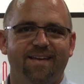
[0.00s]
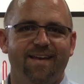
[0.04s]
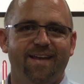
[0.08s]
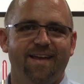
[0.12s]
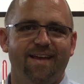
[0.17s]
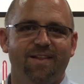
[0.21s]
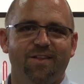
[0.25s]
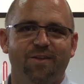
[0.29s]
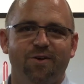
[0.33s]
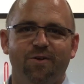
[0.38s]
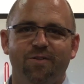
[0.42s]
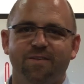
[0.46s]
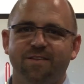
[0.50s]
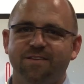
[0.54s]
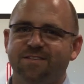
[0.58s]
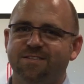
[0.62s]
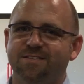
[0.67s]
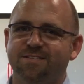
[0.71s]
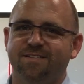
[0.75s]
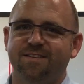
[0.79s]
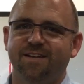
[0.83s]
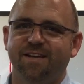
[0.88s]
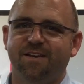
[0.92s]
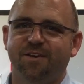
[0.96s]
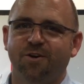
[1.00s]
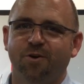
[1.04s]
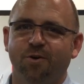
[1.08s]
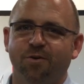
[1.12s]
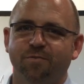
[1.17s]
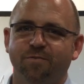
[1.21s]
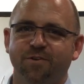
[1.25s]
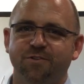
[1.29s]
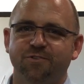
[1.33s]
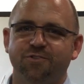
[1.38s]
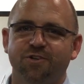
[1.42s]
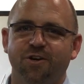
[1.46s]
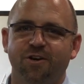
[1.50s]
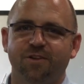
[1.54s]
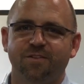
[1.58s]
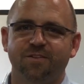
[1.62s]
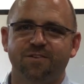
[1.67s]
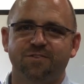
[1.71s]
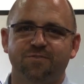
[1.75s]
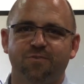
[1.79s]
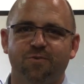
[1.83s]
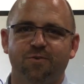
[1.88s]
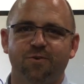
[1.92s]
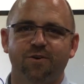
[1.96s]
Hello, this is Nico over at
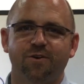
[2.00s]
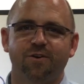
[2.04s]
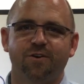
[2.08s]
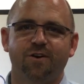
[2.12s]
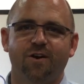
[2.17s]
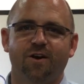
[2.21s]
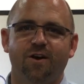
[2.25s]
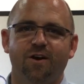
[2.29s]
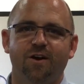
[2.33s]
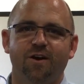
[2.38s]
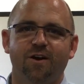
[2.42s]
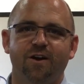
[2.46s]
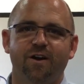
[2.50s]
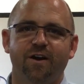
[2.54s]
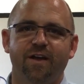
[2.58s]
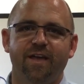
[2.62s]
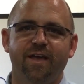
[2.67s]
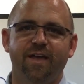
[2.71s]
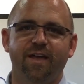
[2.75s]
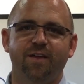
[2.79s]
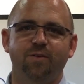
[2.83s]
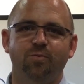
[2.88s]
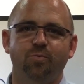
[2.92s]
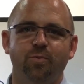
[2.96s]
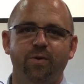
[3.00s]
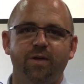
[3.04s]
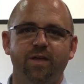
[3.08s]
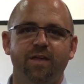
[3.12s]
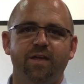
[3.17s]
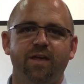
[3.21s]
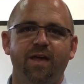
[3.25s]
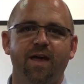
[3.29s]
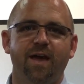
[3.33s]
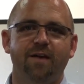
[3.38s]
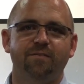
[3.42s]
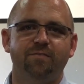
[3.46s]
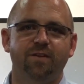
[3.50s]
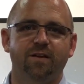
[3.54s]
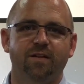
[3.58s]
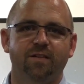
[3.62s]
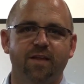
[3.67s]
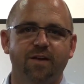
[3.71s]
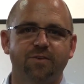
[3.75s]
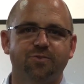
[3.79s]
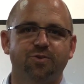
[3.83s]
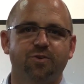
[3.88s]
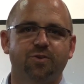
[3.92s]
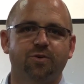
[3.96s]
Charlie's Foreign Car, and we have an
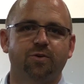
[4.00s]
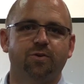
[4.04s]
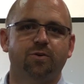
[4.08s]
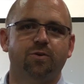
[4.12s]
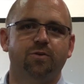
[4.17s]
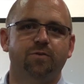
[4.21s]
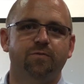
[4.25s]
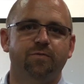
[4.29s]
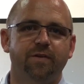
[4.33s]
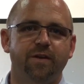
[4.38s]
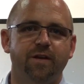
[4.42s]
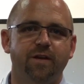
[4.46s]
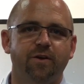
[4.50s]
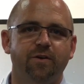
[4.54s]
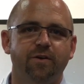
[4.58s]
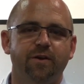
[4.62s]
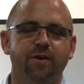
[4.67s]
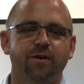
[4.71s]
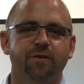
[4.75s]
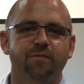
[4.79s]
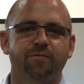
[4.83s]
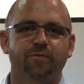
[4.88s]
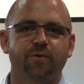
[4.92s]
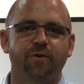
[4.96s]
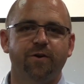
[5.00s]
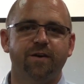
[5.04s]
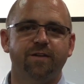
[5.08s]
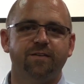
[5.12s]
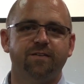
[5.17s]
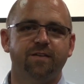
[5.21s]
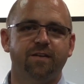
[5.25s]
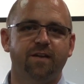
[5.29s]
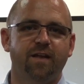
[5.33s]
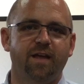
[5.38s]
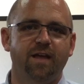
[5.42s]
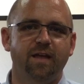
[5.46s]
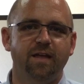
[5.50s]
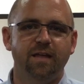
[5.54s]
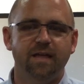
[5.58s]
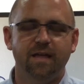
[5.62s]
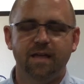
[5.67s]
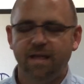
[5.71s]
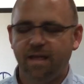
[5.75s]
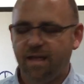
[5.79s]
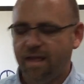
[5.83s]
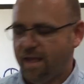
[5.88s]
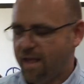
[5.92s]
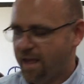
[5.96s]
electrical video here for you today.
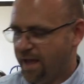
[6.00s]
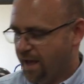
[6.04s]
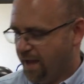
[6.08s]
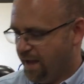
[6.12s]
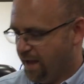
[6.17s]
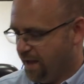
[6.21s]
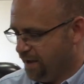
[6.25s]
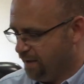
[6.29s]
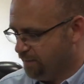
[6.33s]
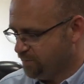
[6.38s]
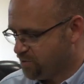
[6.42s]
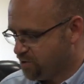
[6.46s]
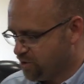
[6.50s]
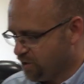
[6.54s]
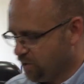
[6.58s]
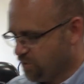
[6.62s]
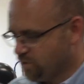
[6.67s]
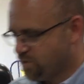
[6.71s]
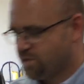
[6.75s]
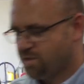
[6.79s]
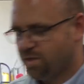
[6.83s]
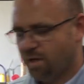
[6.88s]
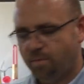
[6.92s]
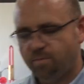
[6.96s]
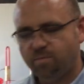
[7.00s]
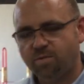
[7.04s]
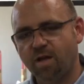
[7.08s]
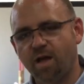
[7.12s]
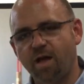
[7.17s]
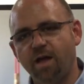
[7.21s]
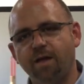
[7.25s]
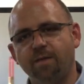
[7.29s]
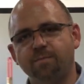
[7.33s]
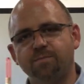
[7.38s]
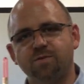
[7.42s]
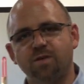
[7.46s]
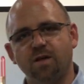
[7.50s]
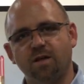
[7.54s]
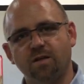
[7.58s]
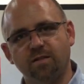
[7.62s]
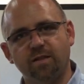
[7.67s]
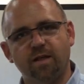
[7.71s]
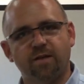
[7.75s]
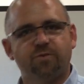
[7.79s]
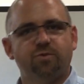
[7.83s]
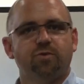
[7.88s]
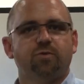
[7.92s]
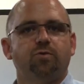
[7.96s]
So sometimes
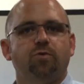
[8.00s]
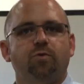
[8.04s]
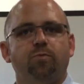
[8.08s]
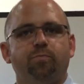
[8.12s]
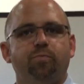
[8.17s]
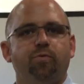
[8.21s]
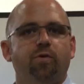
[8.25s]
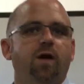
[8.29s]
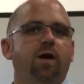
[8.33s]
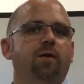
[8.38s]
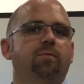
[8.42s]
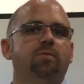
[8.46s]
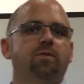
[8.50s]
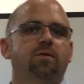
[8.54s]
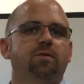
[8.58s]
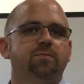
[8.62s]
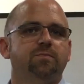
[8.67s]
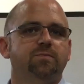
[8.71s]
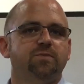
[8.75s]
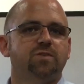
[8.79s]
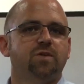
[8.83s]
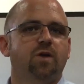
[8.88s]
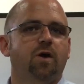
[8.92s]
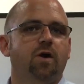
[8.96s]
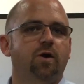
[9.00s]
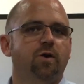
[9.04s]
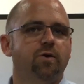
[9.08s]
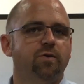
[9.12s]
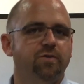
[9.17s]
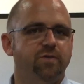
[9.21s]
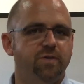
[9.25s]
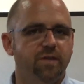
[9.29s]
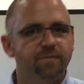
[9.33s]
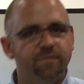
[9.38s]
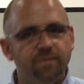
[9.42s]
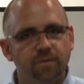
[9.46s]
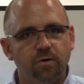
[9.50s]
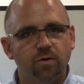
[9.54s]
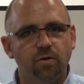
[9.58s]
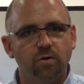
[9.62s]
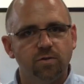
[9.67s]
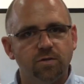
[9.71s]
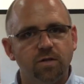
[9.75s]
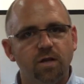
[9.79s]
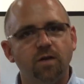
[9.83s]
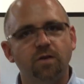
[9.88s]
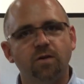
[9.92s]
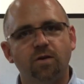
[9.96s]
electrical problems are
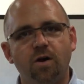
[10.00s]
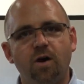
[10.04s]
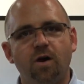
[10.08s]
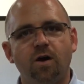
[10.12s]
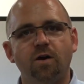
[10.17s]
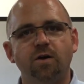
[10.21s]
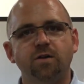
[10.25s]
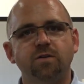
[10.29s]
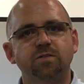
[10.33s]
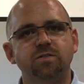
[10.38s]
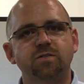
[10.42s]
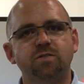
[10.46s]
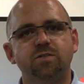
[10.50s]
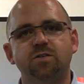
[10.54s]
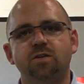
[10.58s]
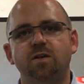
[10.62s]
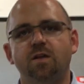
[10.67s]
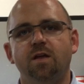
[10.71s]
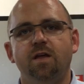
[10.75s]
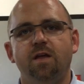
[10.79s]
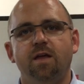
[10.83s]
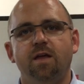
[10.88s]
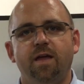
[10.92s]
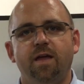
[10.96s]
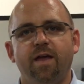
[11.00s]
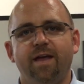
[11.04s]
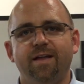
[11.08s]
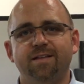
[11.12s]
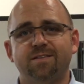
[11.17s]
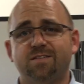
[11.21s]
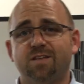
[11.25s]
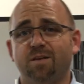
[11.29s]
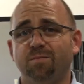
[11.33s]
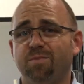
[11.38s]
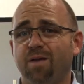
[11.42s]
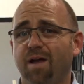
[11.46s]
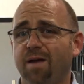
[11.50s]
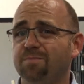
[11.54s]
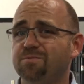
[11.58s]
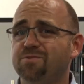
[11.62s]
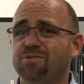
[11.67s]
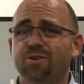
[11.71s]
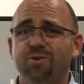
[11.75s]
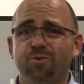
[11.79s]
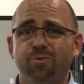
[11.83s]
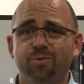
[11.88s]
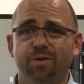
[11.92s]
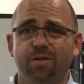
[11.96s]
difficult on cars, and sometimes
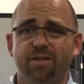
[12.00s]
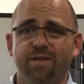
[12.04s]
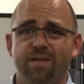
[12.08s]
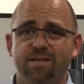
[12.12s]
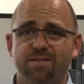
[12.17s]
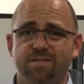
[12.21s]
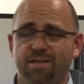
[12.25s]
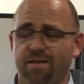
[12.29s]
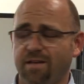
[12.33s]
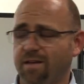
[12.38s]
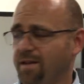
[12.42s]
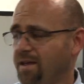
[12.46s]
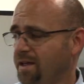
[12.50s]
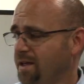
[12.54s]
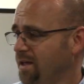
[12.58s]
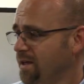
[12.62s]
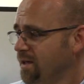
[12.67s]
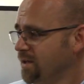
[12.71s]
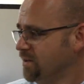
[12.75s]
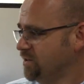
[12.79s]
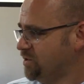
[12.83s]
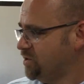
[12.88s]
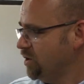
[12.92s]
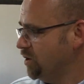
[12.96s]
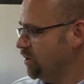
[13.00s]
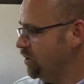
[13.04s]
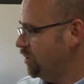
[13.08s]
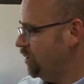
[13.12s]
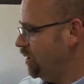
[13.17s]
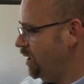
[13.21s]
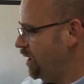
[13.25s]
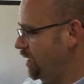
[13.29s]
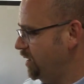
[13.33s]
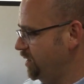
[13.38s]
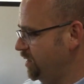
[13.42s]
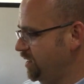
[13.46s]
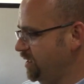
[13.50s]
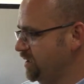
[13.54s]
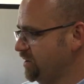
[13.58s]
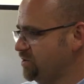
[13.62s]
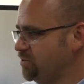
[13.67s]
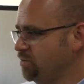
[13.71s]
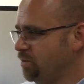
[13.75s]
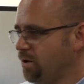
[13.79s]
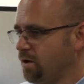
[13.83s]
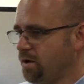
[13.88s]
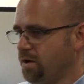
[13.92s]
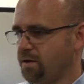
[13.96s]
they're real easy. So on
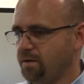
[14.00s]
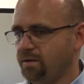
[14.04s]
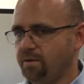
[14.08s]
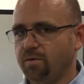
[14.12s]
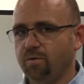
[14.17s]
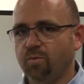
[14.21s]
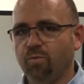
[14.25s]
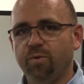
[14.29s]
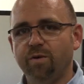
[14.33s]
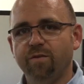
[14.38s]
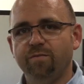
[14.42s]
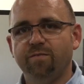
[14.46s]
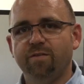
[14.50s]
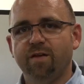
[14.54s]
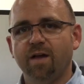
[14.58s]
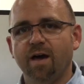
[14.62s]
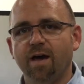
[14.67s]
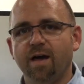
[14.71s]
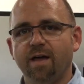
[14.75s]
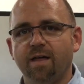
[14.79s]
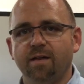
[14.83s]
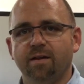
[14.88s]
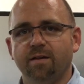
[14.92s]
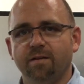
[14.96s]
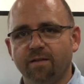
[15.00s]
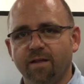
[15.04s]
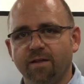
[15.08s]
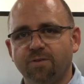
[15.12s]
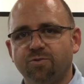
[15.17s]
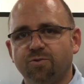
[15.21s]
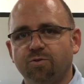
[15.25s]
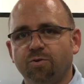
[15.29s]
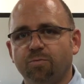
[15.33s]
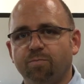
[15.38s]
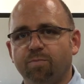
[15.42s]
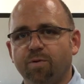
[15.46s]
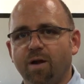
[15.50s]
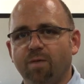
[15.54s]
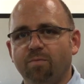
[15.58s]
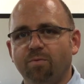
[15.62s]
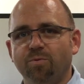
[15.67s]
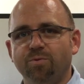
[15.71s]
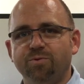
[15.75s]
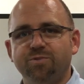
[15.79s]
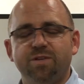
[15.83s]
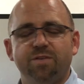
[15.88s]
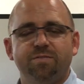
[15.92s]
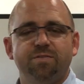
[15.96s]
this one, we've got an electrical
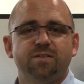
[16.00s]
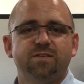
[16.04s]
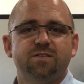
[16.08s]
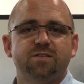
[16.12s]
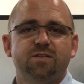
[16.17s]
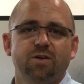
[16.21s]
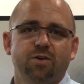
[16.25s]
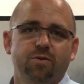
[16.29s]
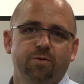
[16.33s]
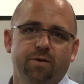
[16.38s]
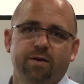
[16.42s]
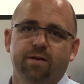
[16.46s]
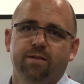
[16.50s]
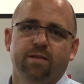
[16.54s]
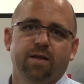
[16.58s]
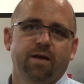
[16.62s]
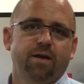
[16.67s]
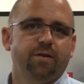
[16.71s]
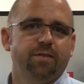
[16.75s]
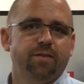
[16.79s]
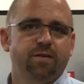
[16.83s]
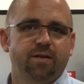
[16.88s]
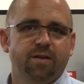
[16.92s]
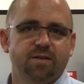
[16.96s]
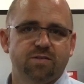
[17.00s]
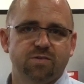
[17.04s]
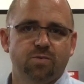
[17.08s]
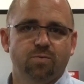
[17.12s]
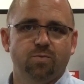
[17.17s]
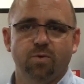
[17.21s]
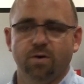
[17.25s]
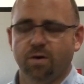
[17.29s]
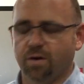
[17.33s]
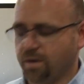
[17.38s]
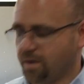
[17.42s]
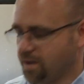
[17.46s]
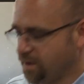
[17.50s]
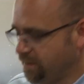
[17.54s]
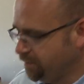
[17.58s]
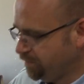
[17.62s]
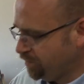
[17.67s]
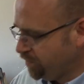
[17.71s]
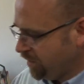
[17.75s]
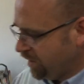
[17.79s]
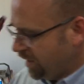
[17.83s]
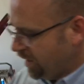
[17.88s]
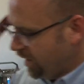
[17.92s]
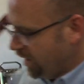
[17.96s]
problem. We just have the cigarette lighter that doesn't work.
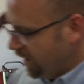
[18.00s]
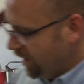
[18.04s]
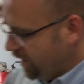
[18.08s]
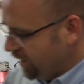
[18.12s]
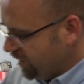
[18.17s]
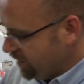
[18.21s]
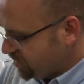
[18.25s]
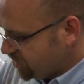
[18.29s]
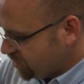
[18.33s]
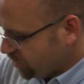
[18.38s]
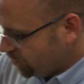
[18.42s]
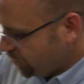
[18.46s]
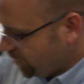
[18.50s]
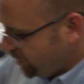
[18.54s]
So